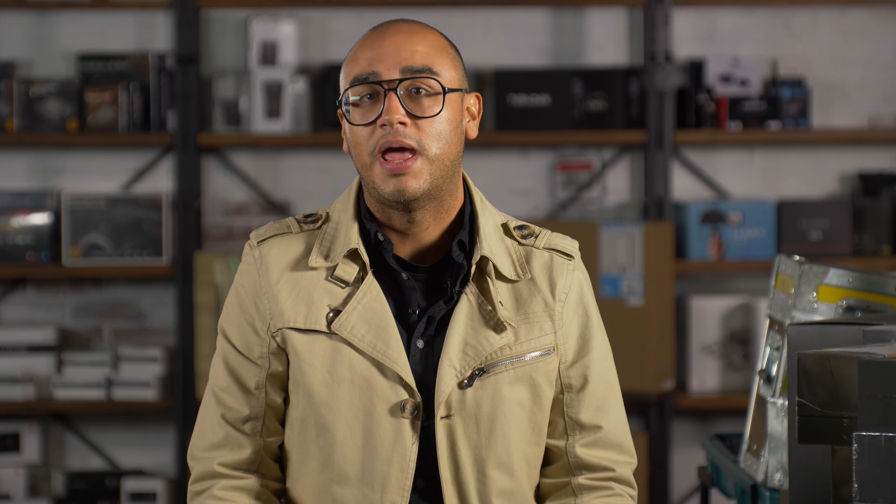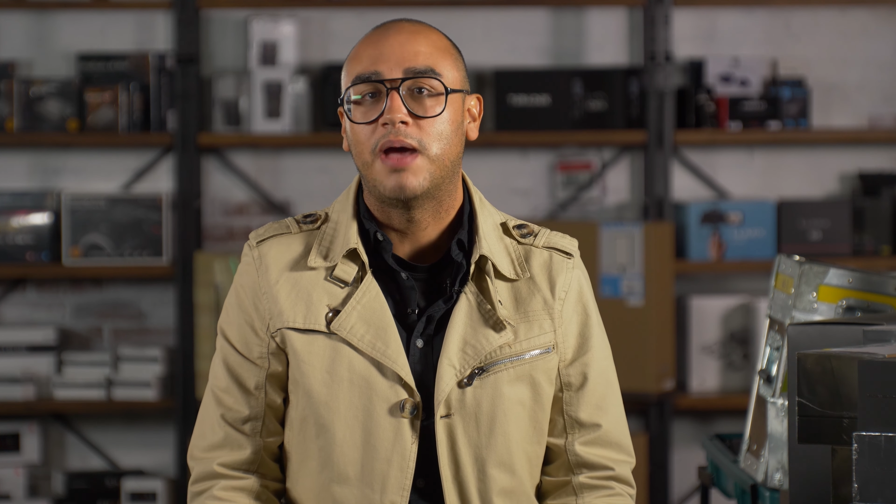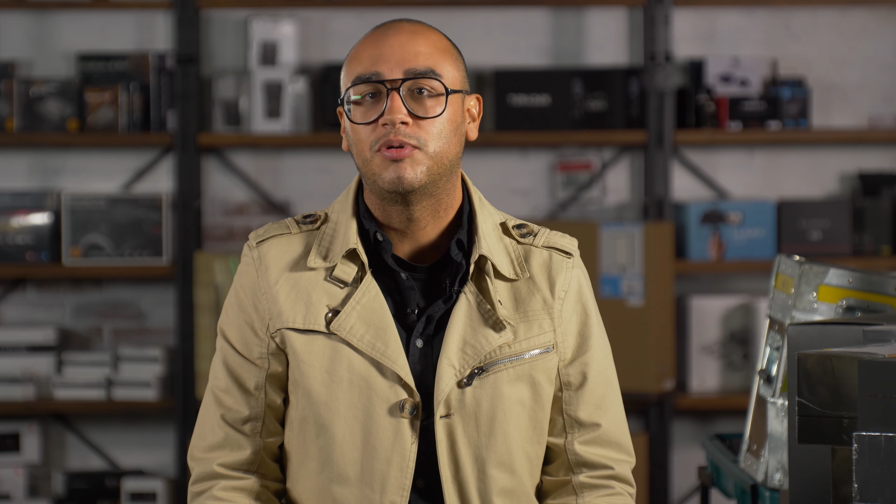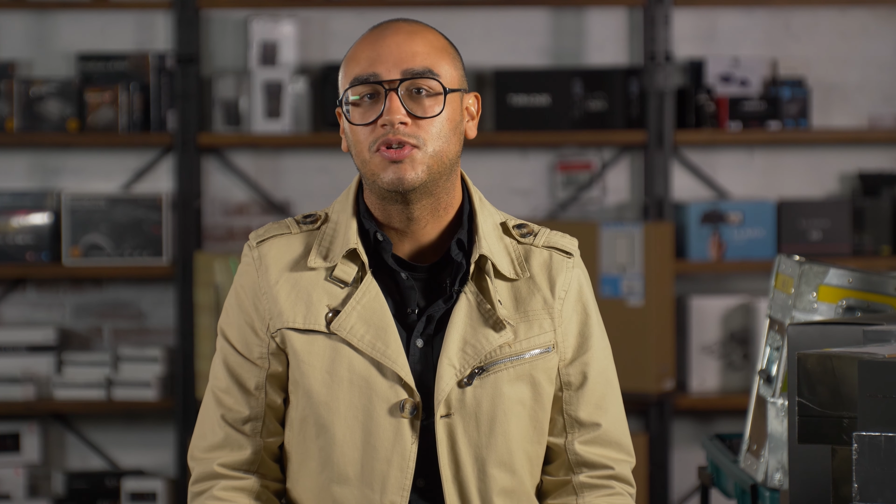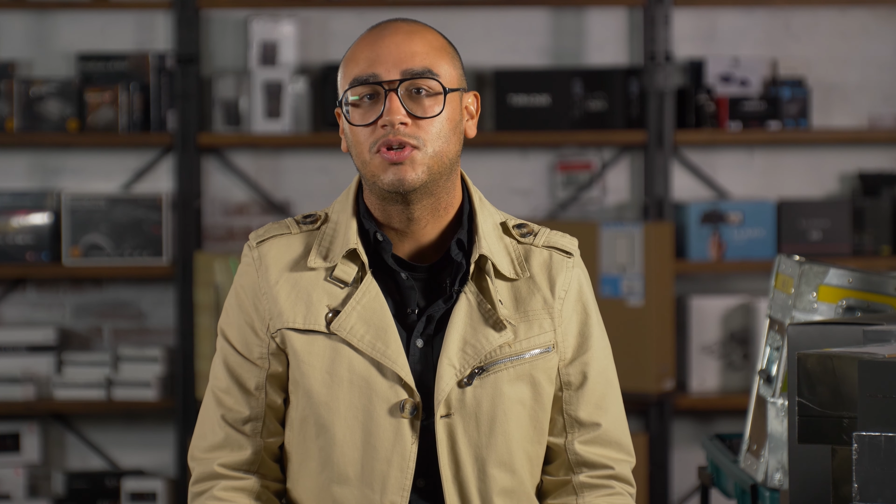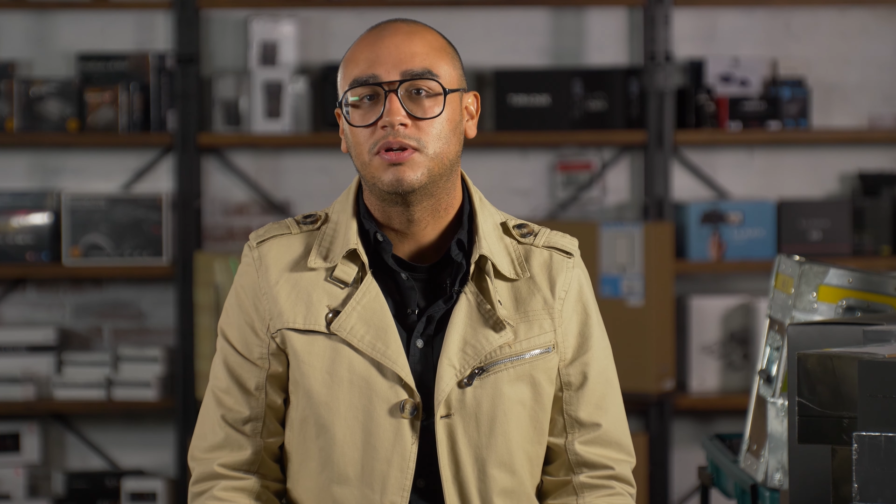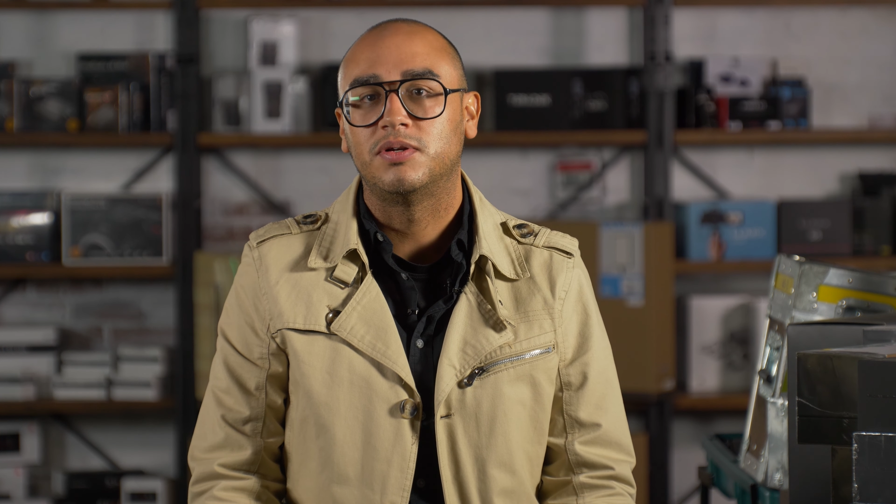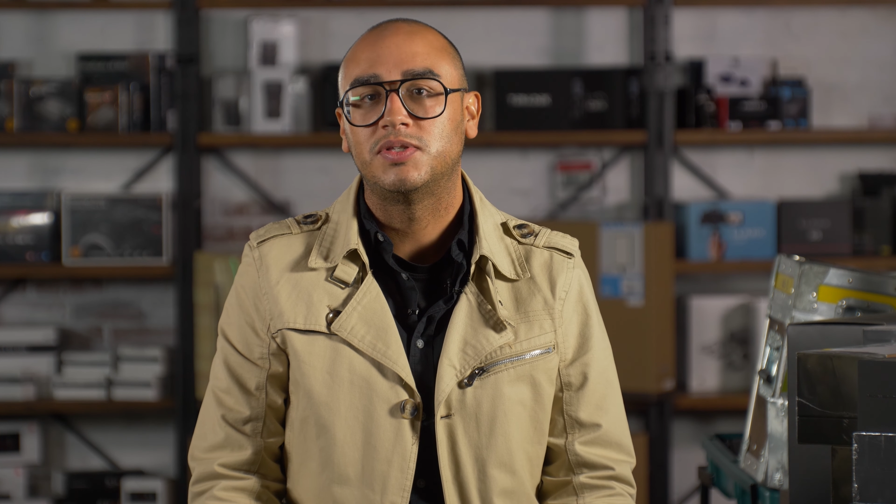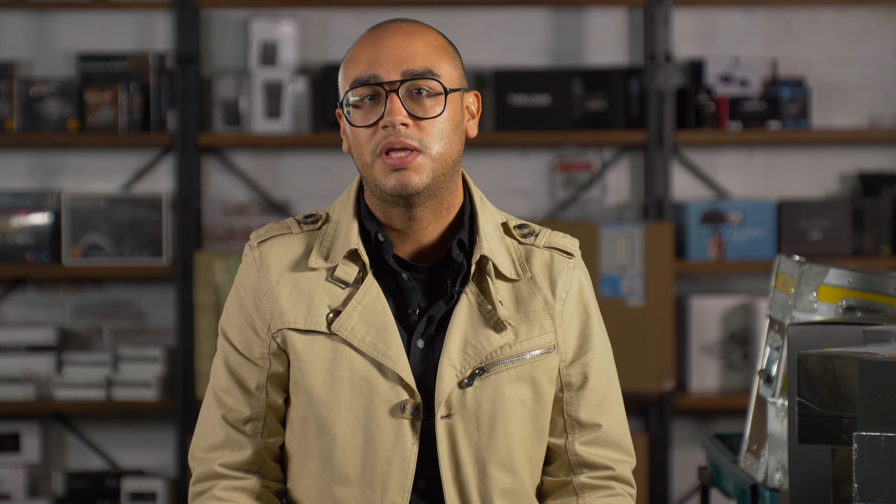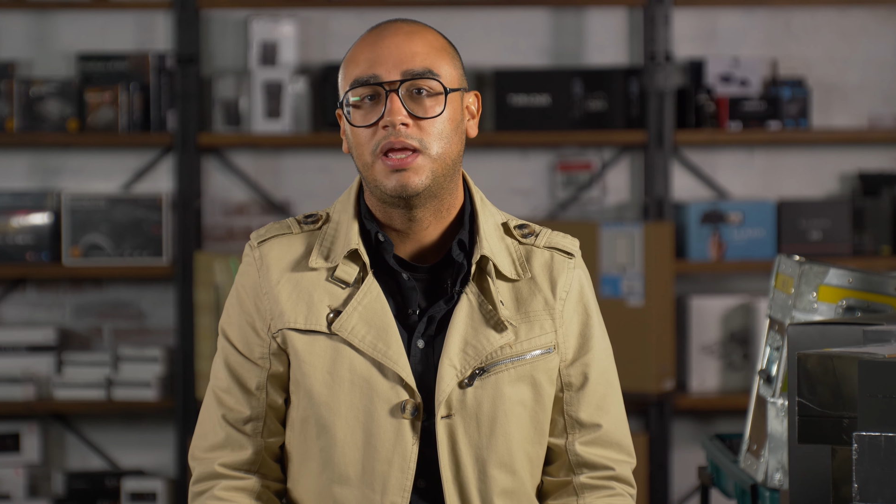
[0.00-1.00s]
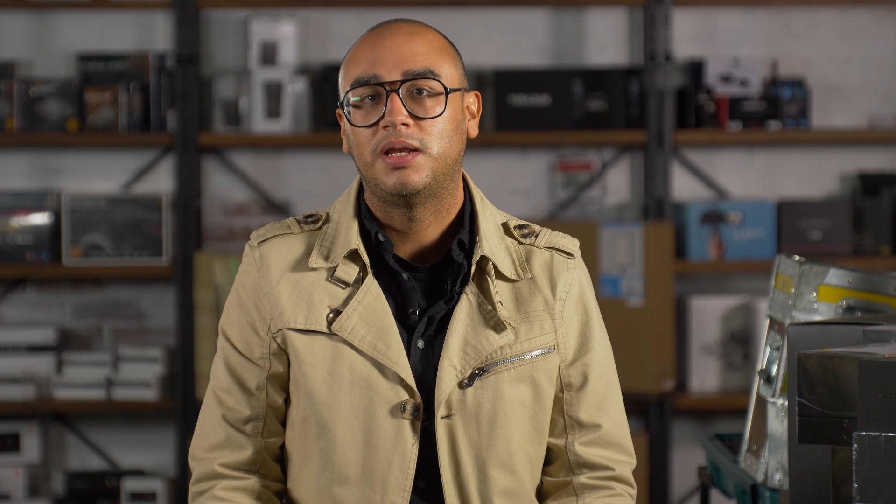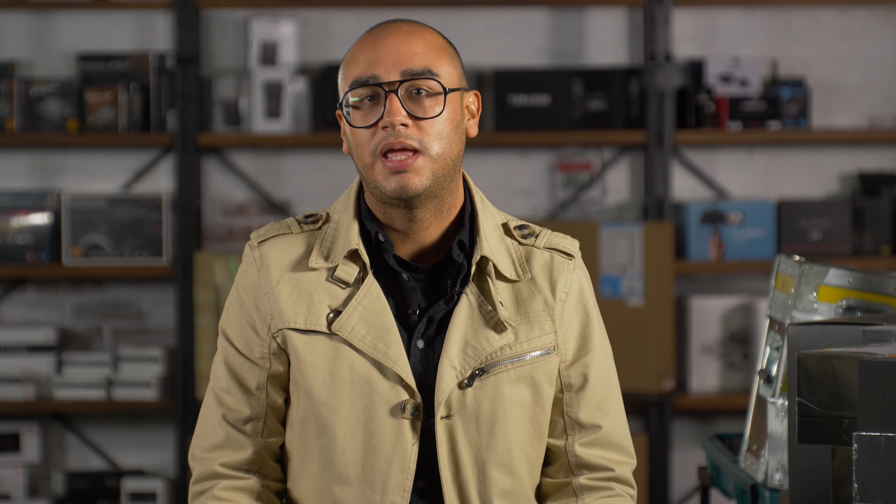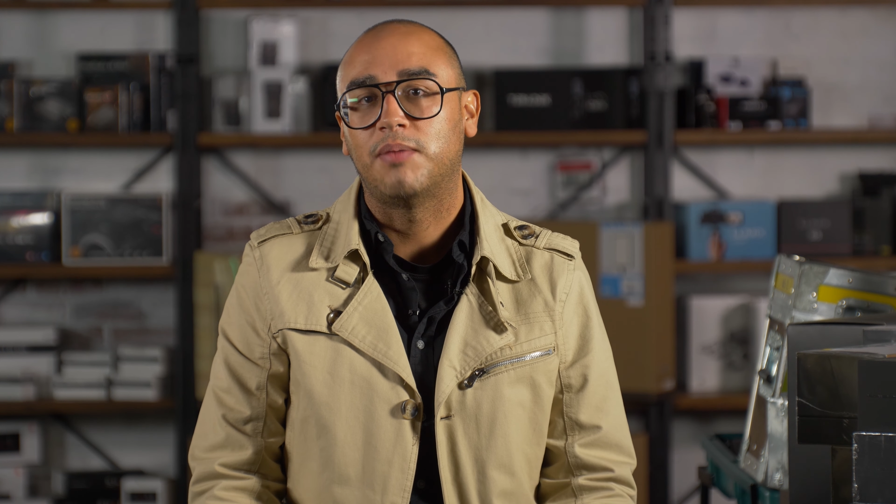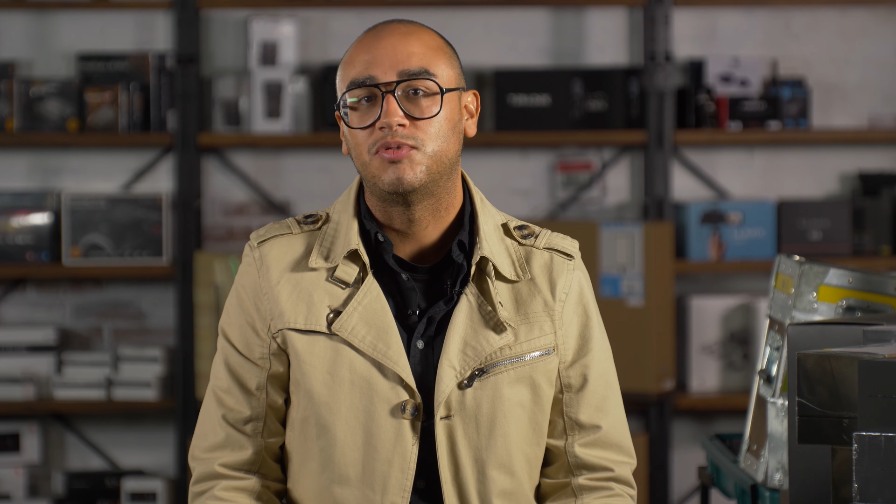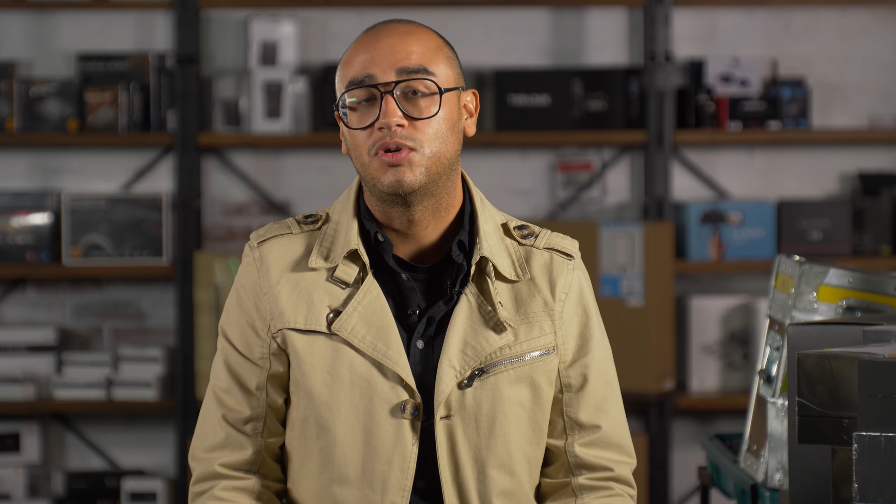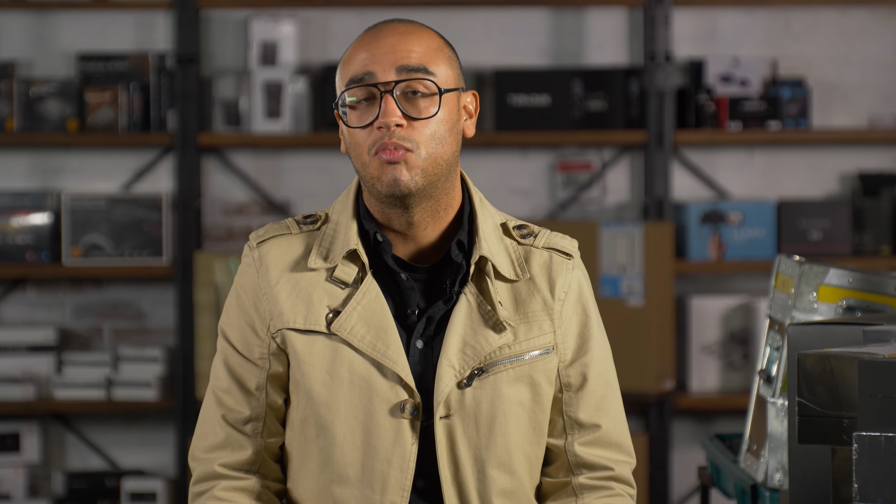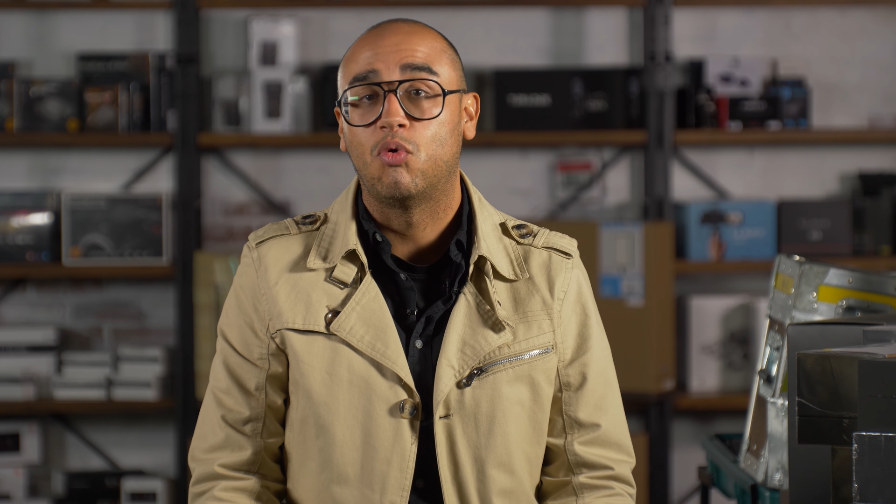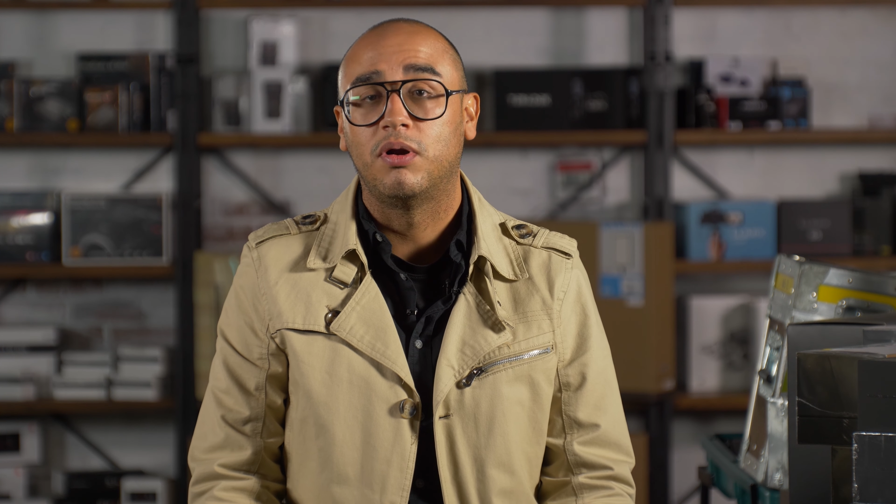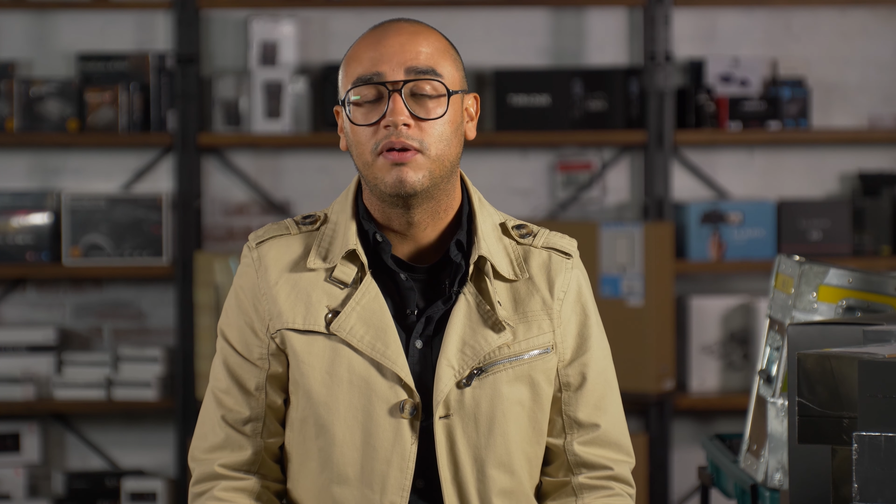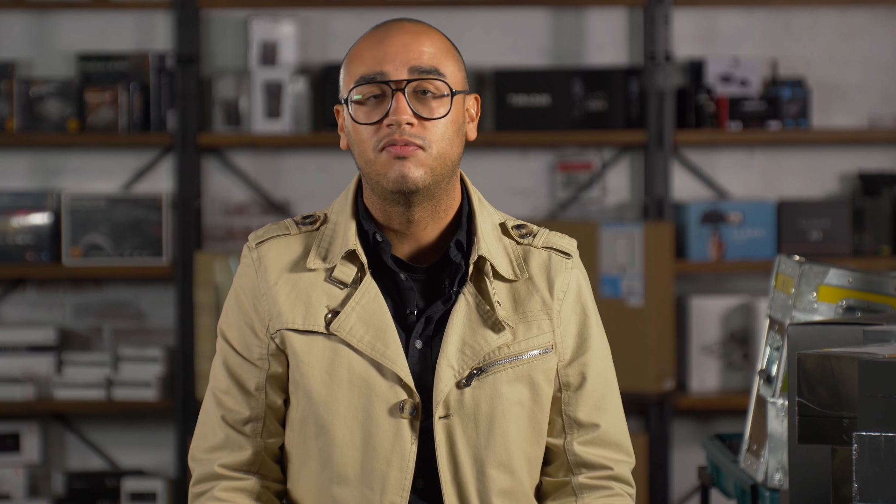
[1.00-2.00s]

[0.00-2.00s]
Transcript: apertures and capture more